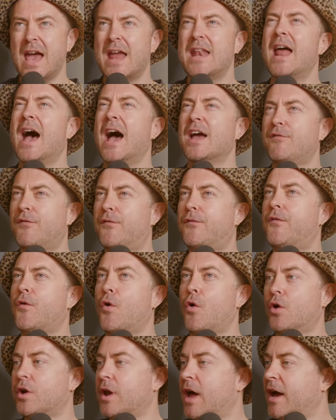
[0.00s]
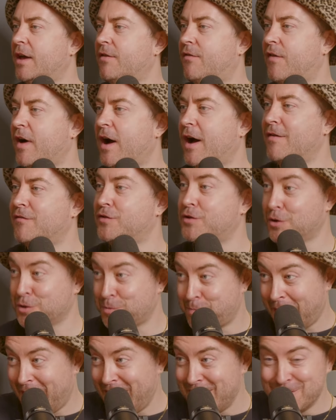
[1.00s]
94, 95. So I was
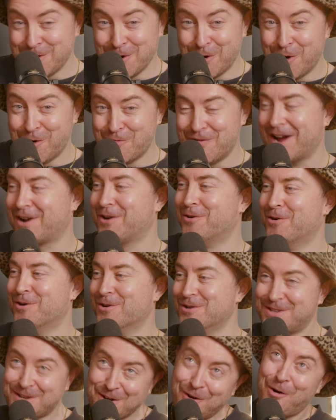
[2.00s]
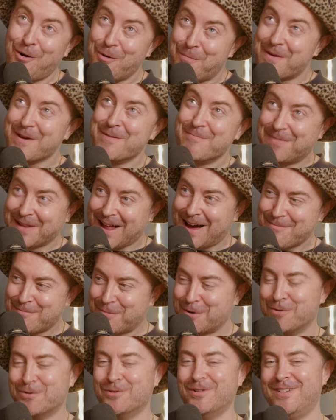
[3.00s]
buying your records up in
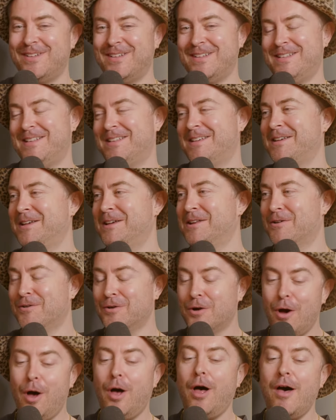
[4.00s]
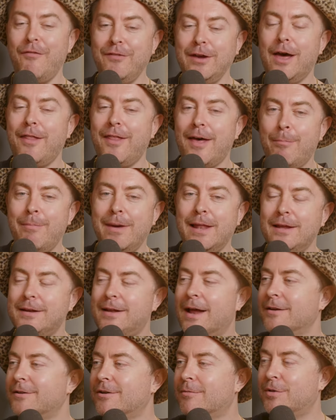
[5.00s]
Blackpool, go, have you got that Billy
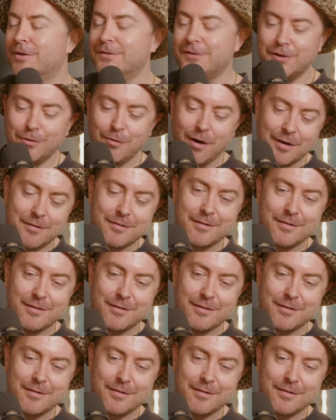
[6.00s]
Daniel Bunter one?